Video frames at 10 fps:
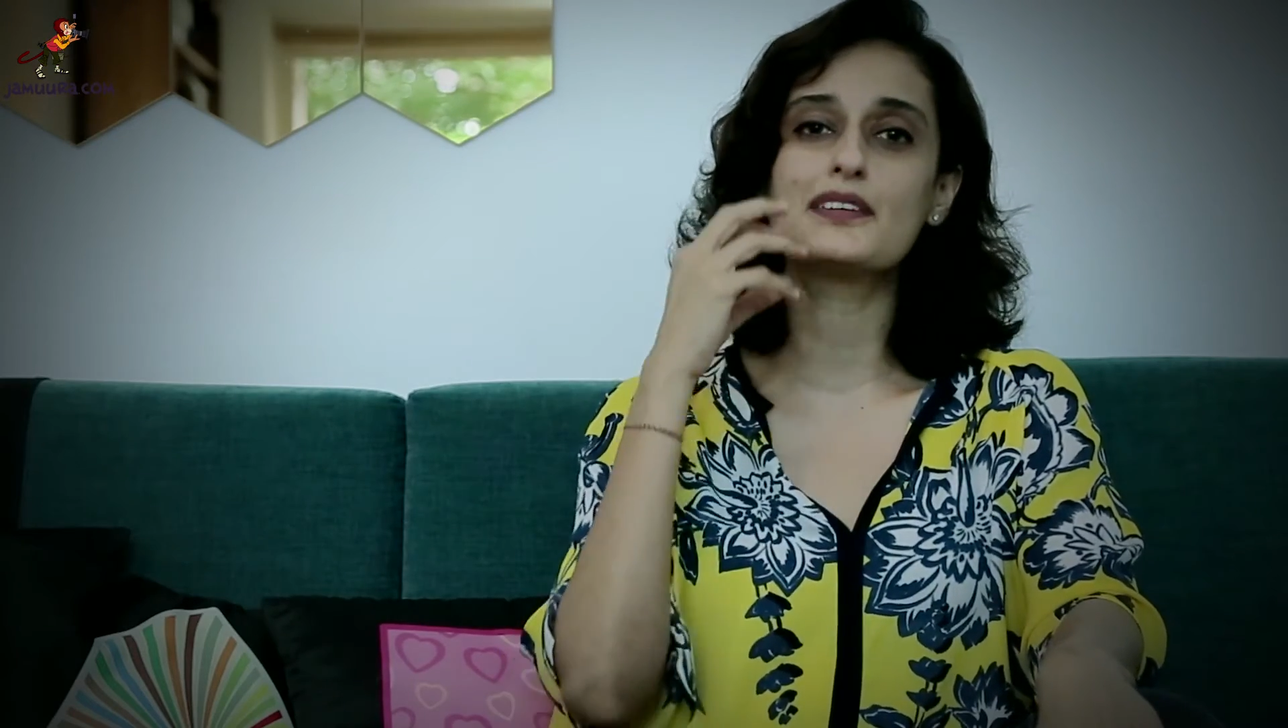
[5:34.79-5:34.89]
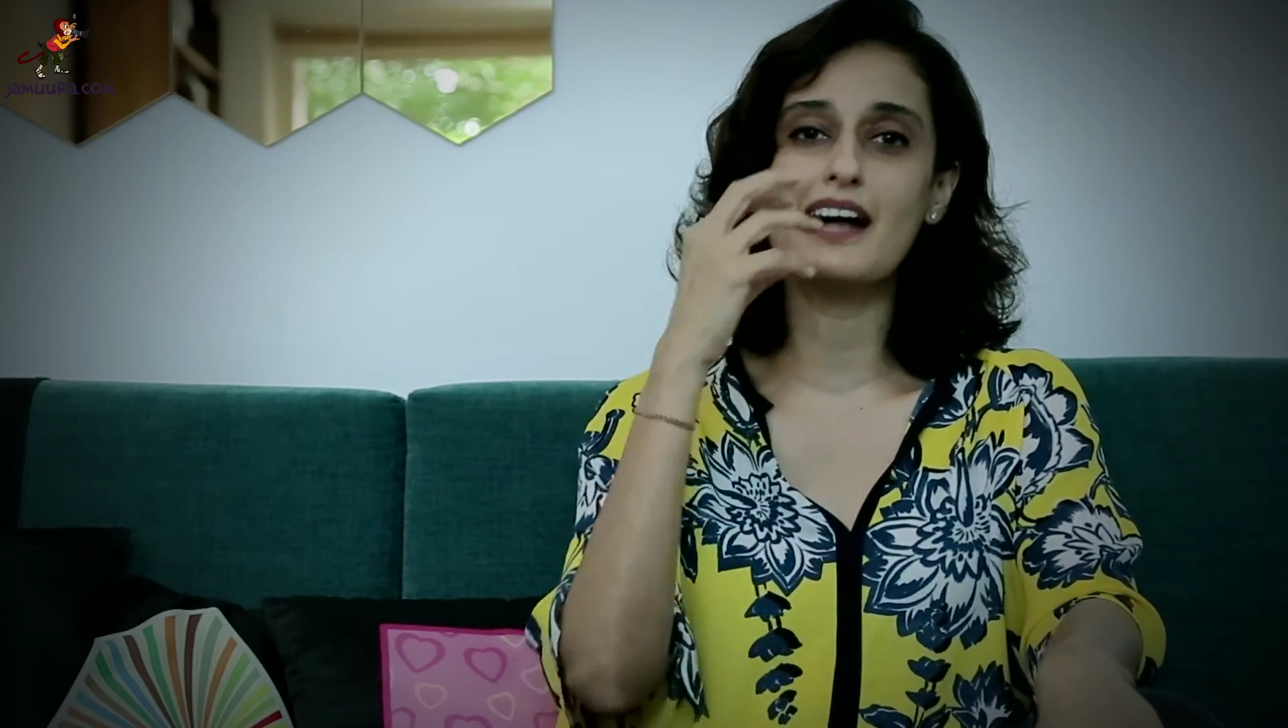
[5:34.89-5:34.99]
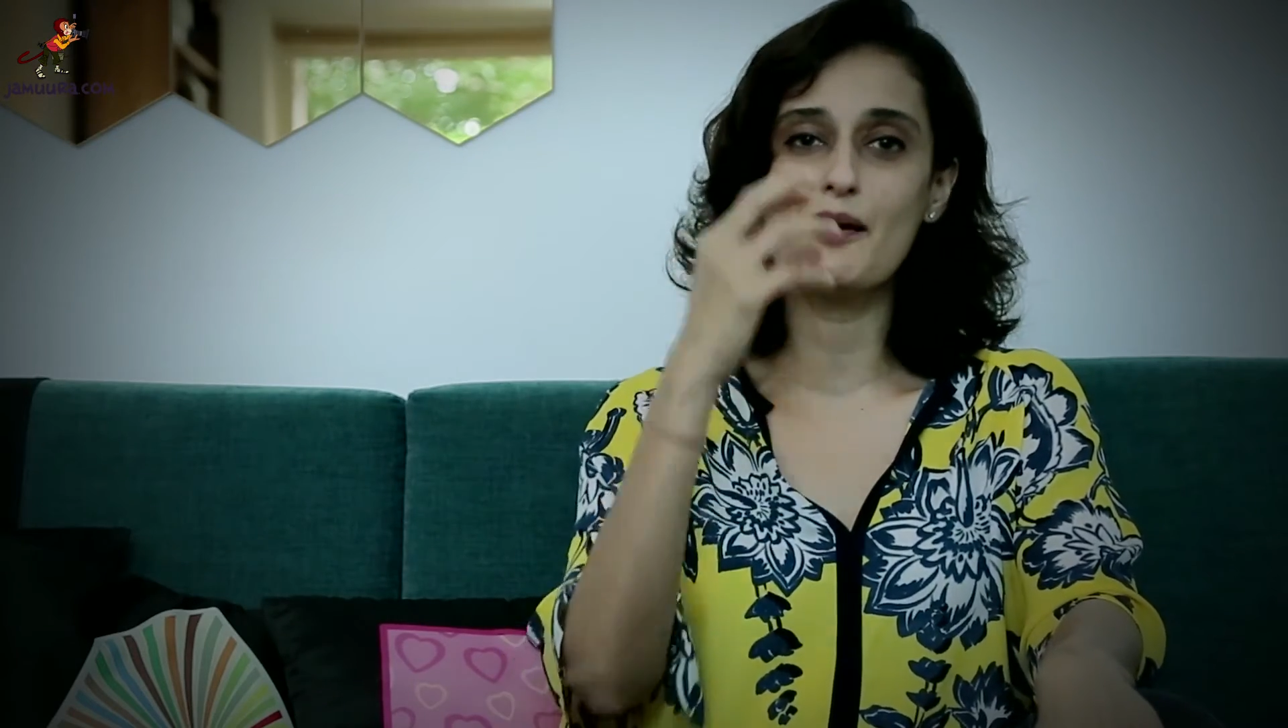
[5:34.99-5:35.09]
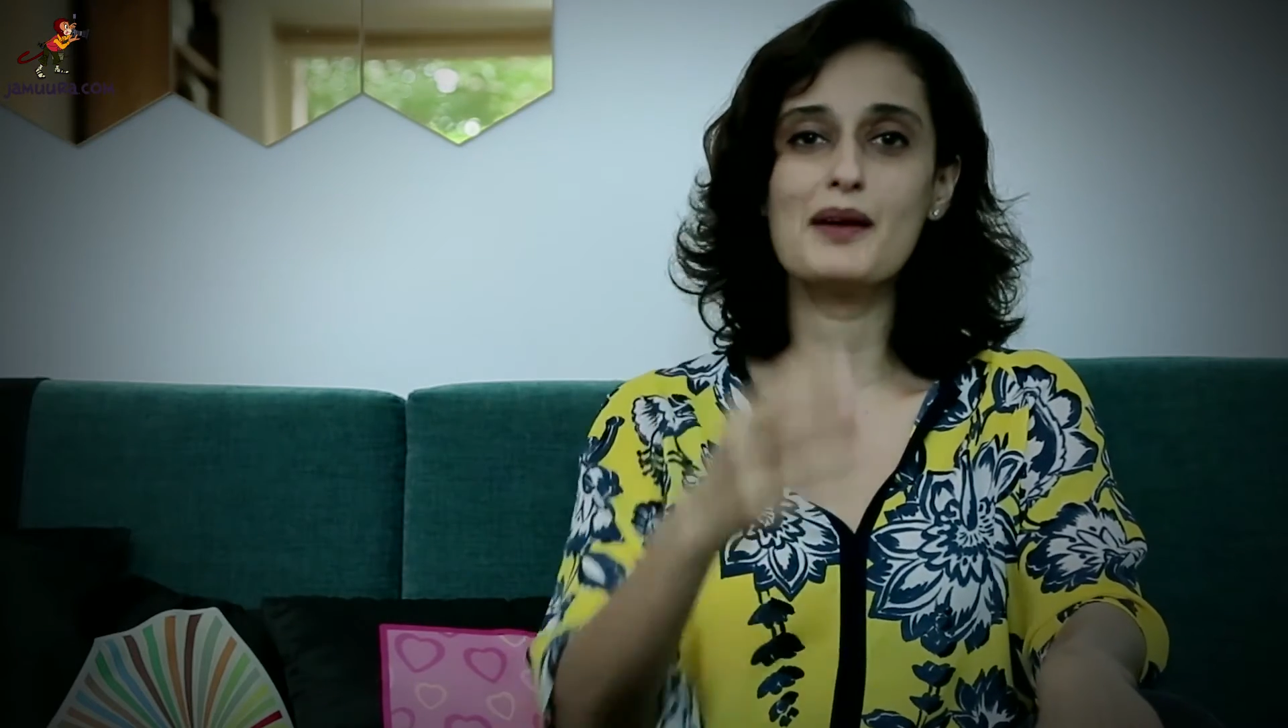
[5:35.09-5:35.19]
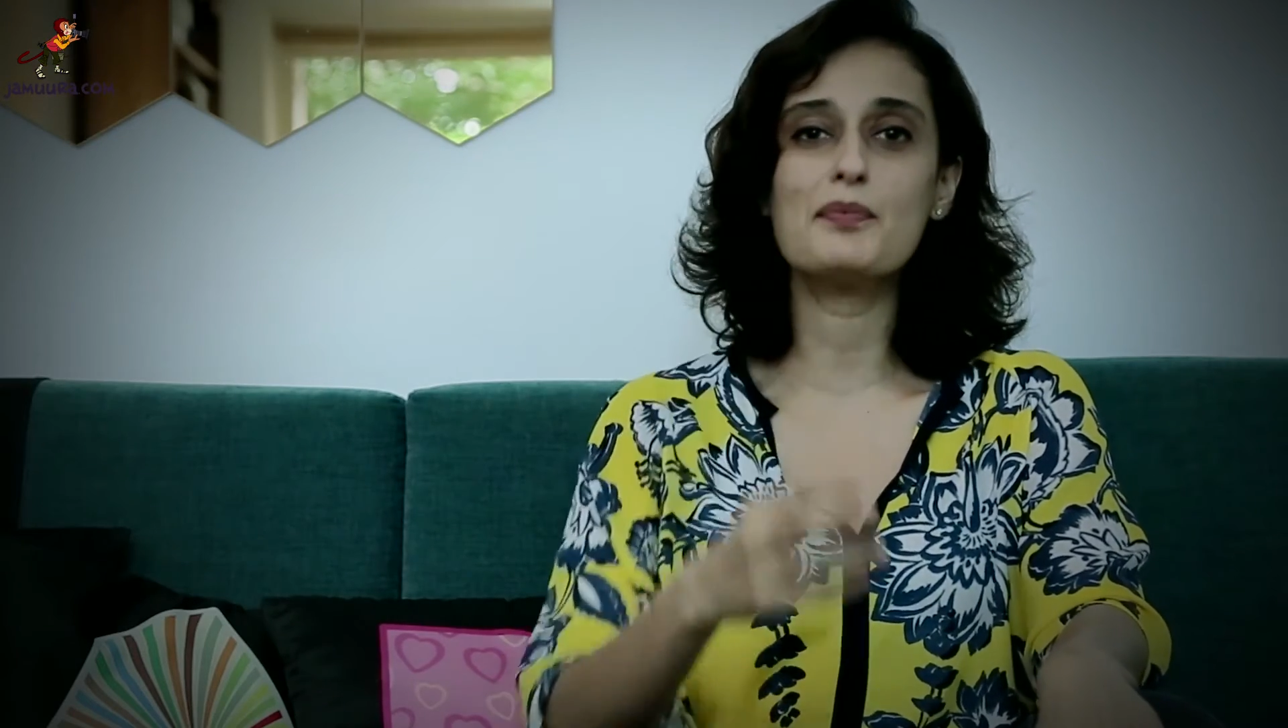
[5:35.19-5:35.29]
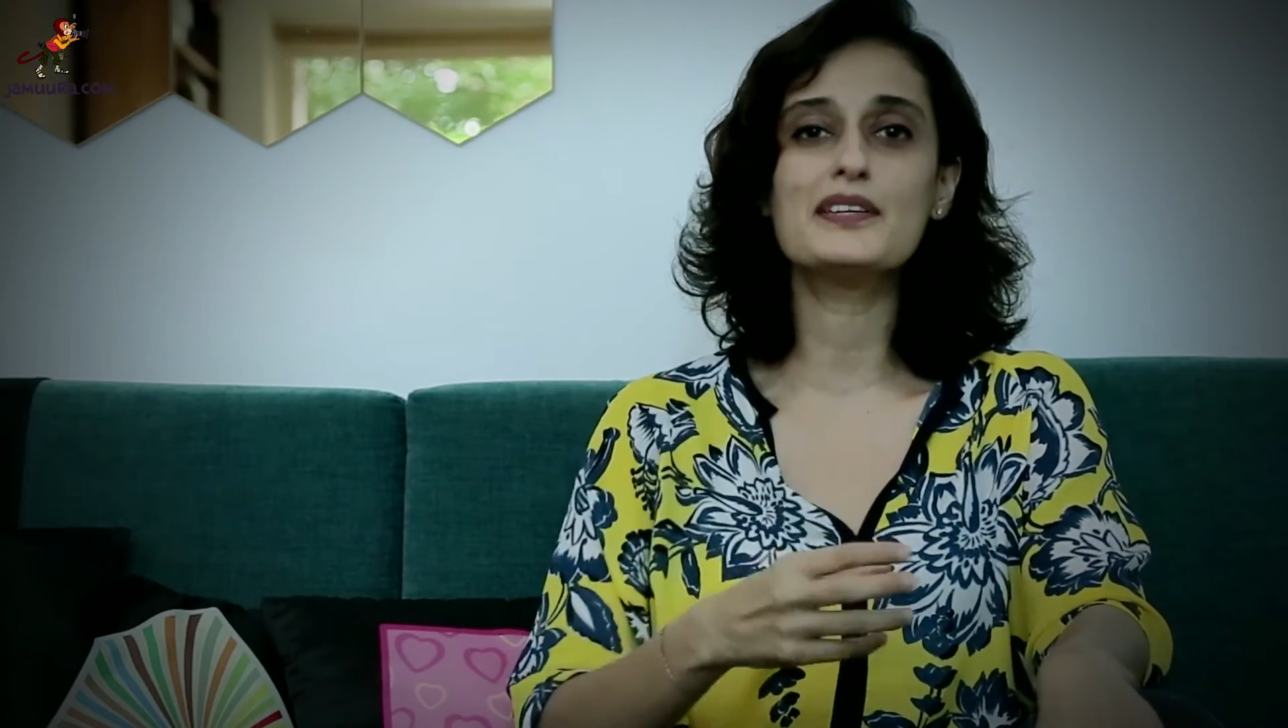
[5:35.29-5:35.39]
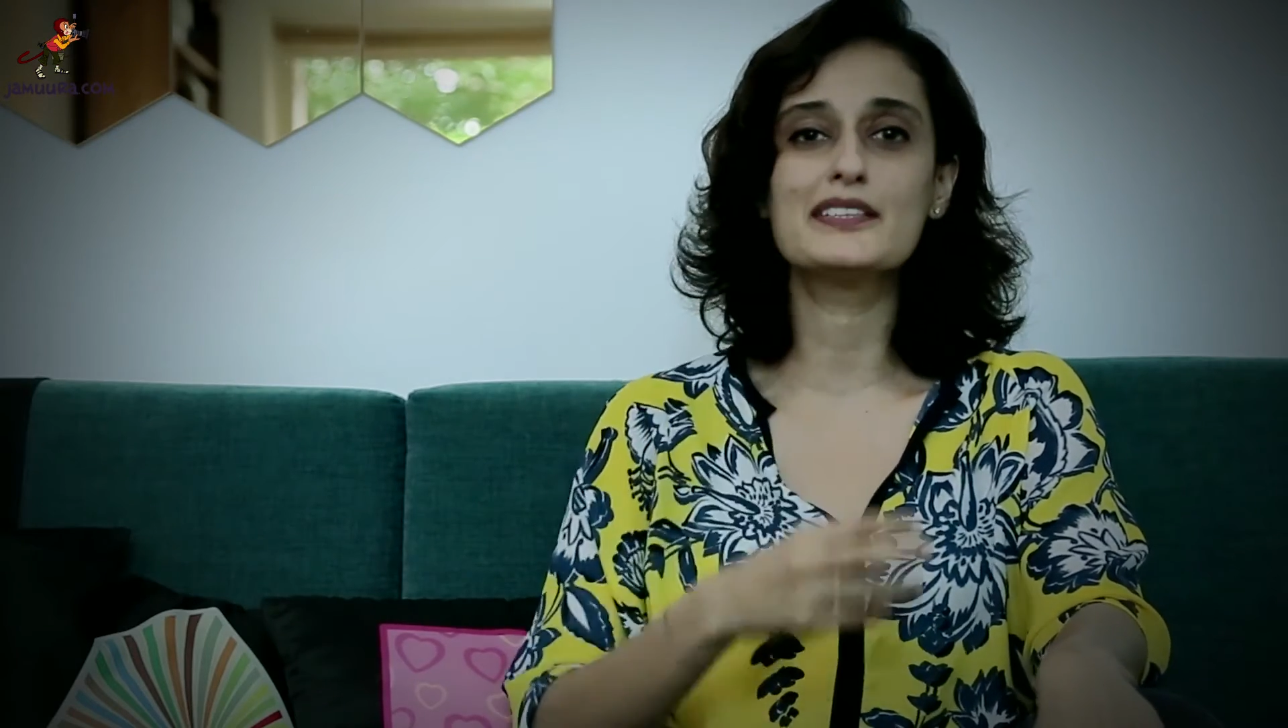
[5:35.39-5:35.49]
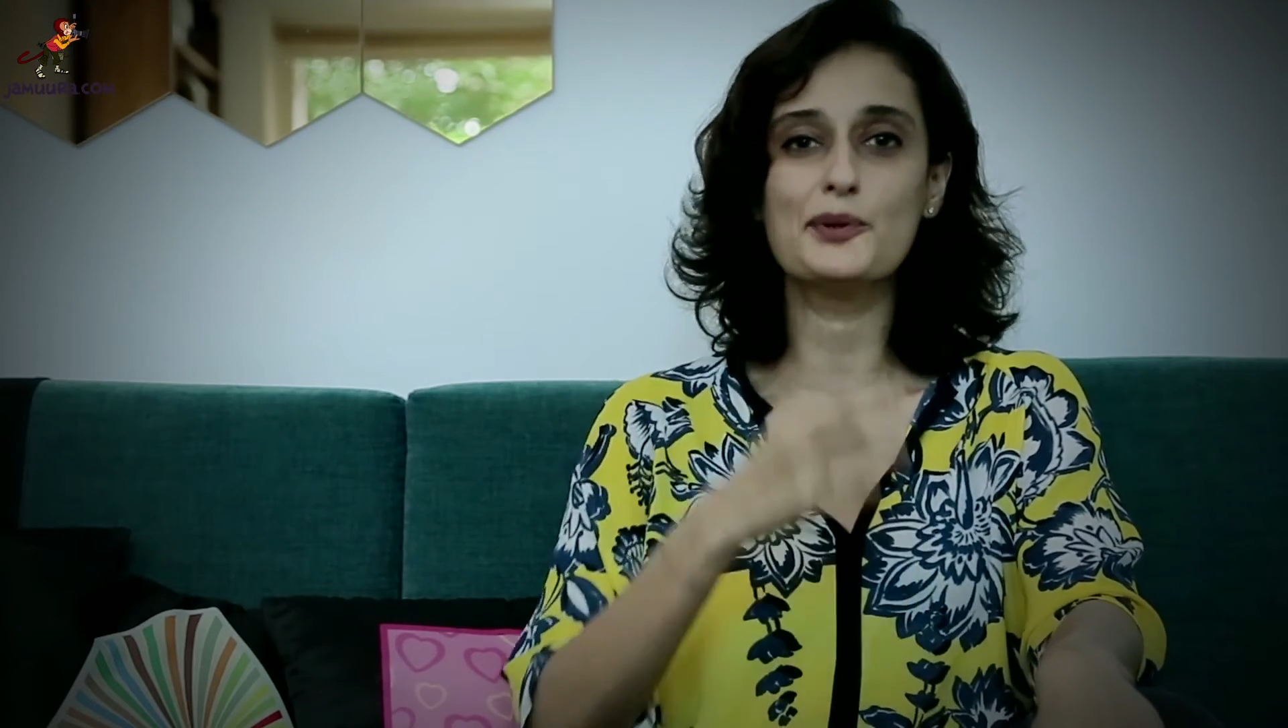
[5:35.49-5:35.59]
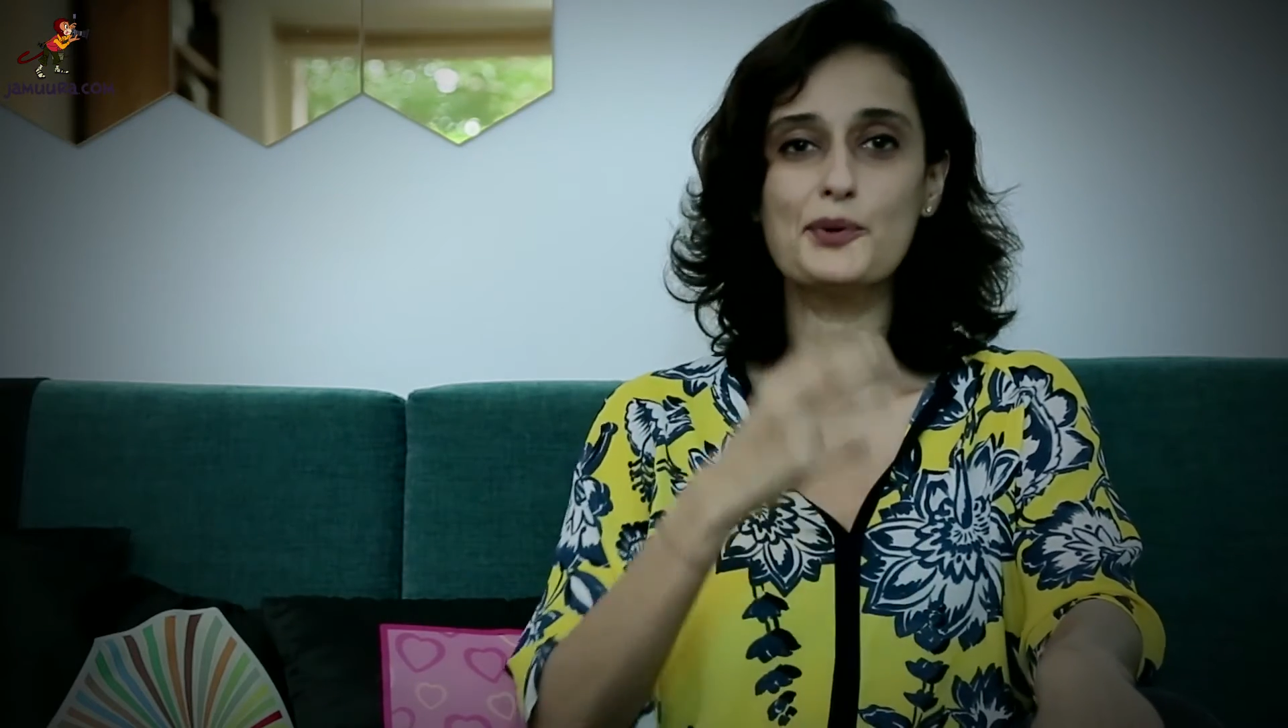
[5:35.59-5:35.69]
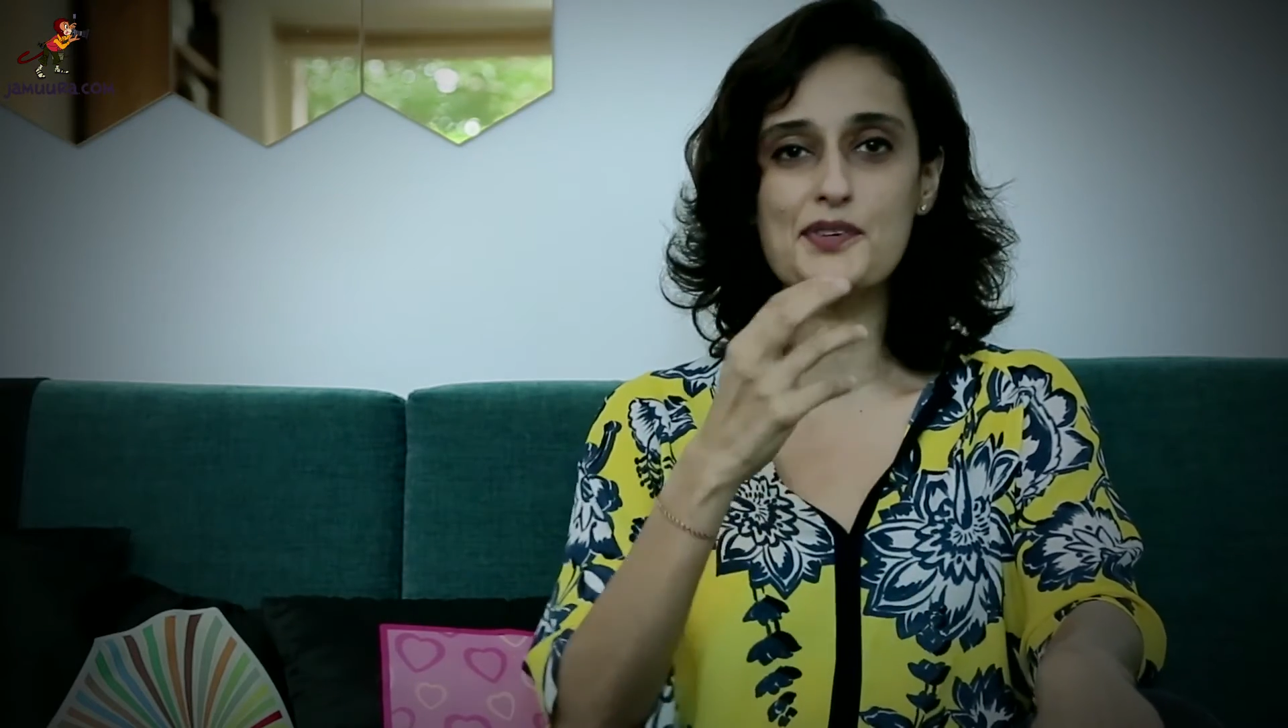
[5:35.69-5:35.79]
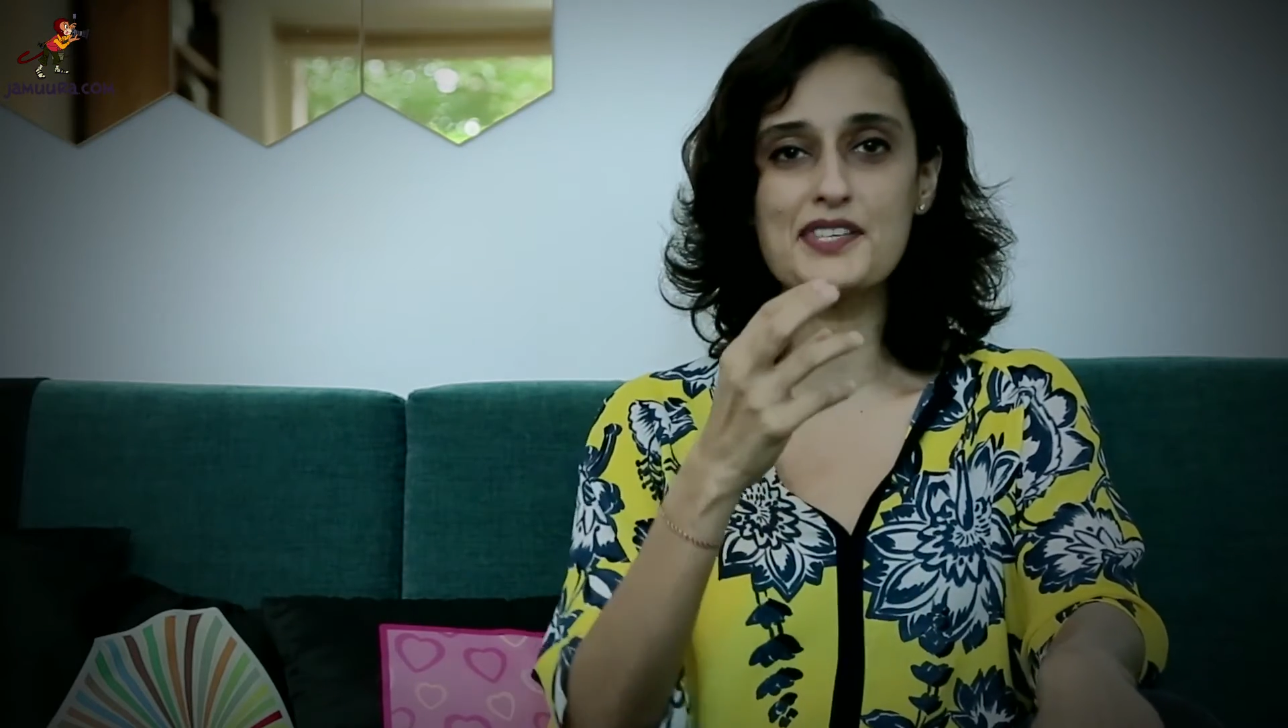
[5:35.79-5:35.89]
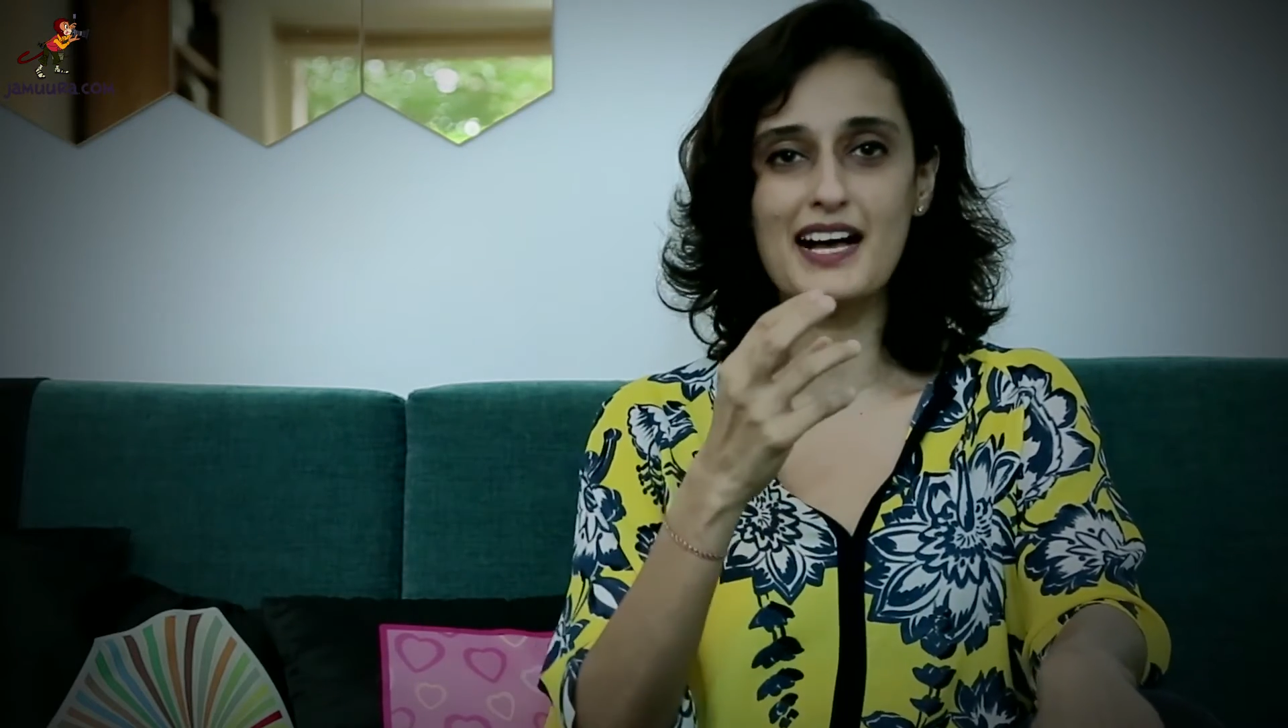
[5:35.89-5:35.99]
come up with those